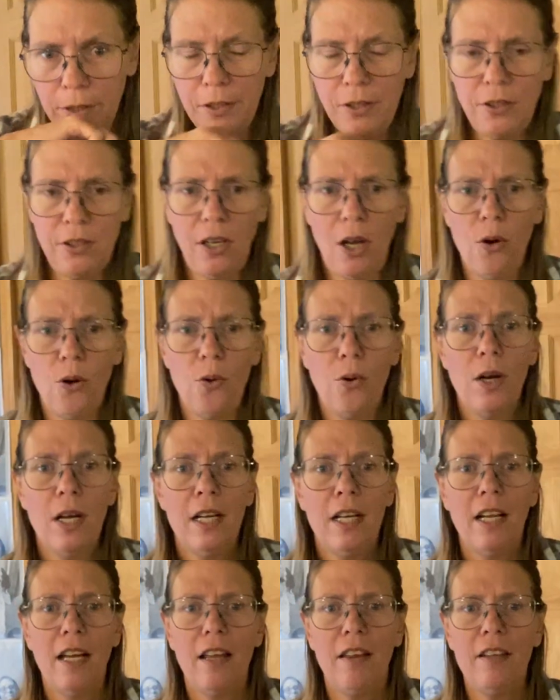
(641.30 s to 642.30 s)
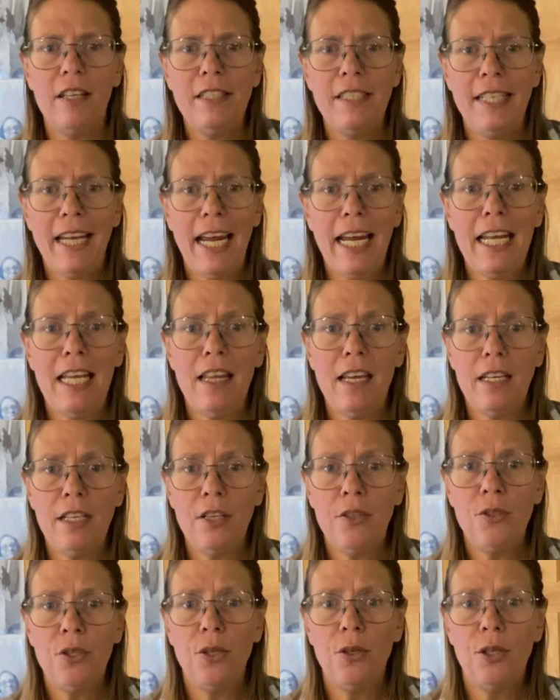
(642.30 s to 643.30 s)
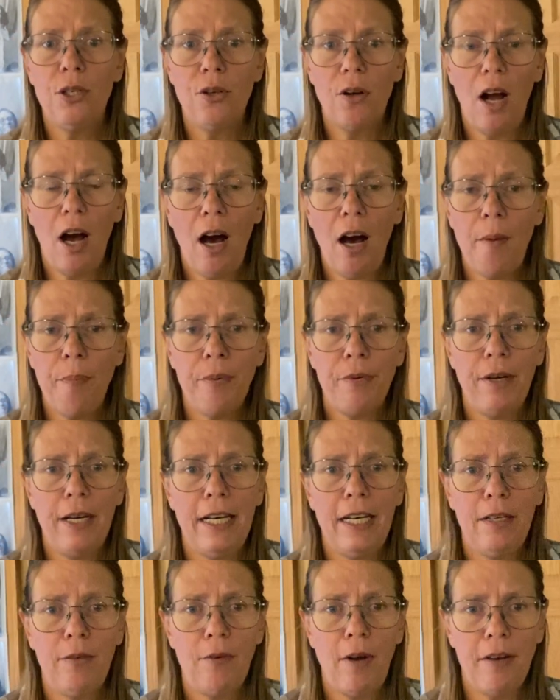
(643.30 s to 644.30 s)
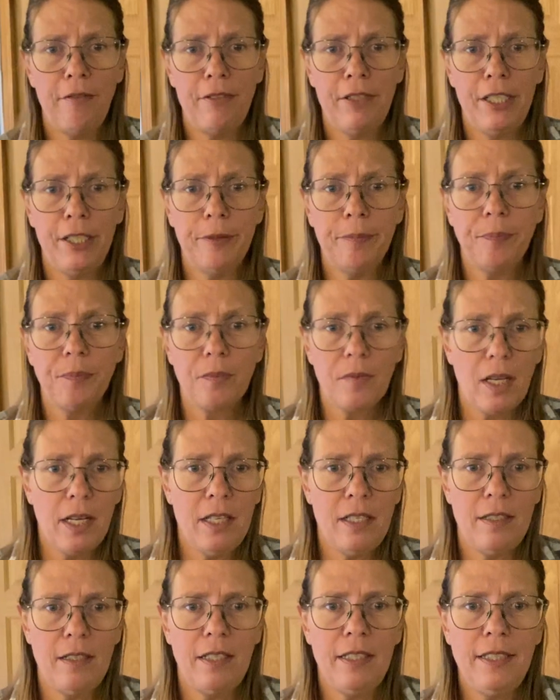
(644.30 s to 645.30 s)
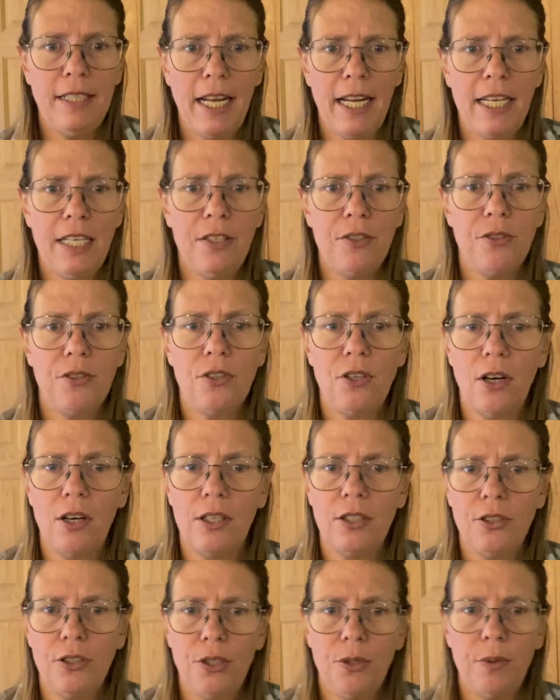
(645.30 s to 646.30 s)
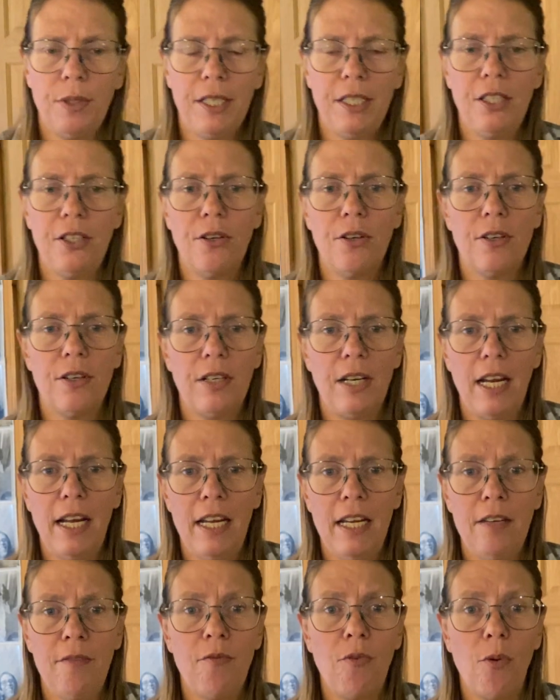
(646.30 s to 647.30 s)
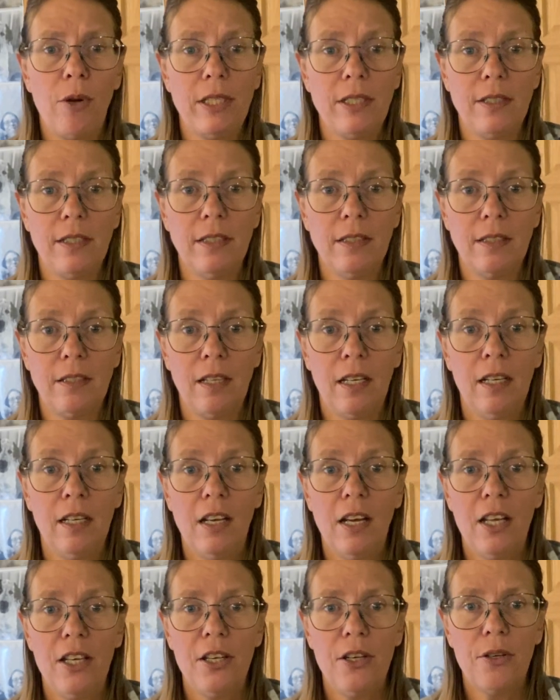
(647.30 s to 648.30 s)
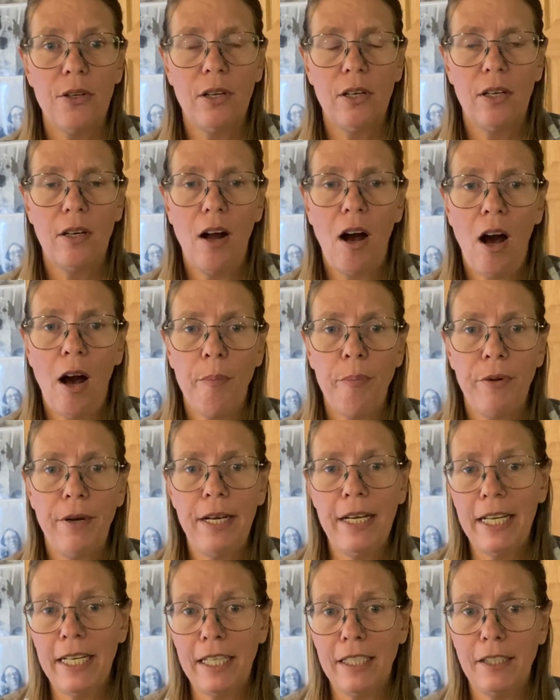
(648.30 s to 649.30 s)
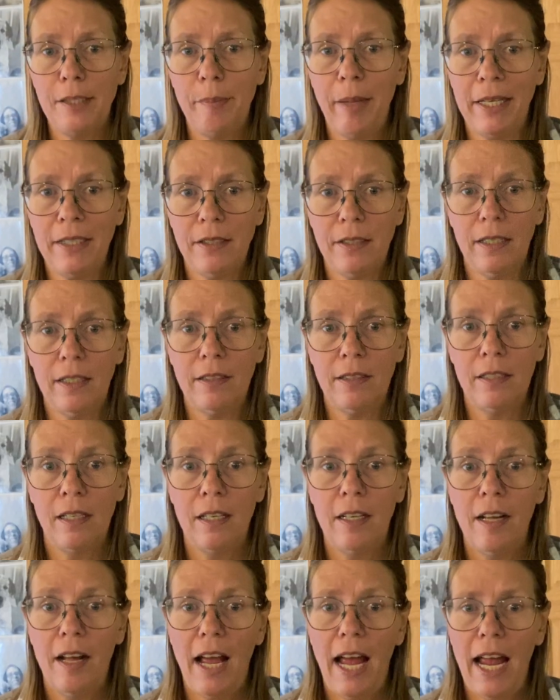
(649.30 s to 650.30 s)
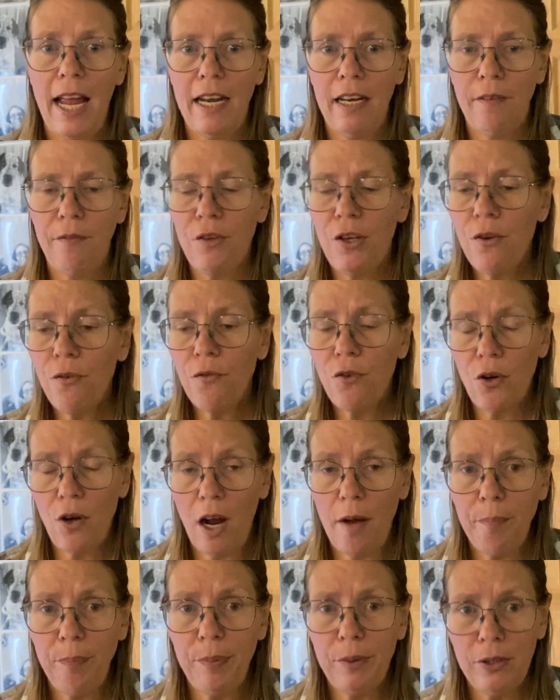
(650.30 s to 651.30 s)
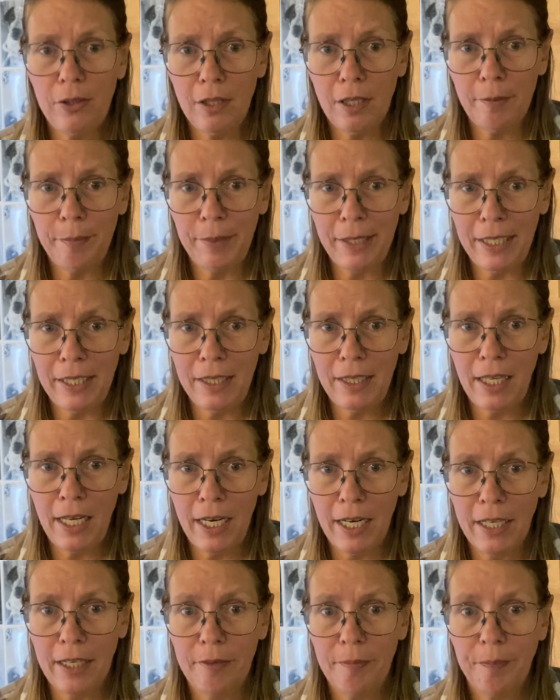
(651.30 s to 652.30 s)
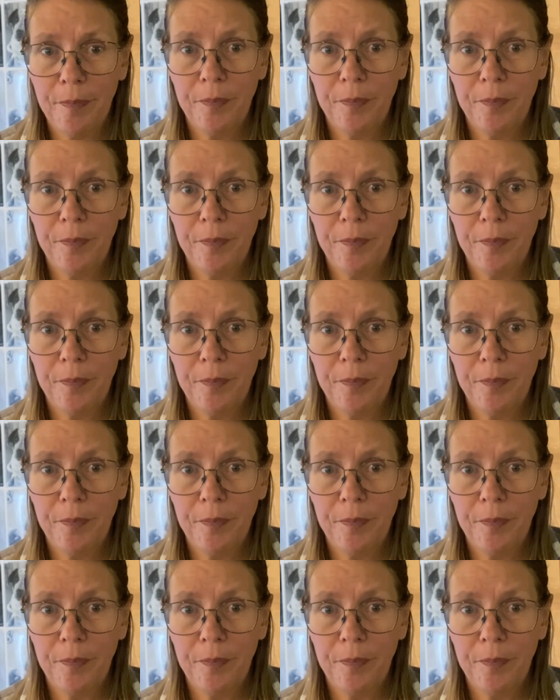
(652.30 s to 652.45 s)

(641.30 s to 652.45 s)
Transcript: So the day that you do your operating revenue is the day you start doing your invoices, your operating expenses. And if you've crumpled them in there,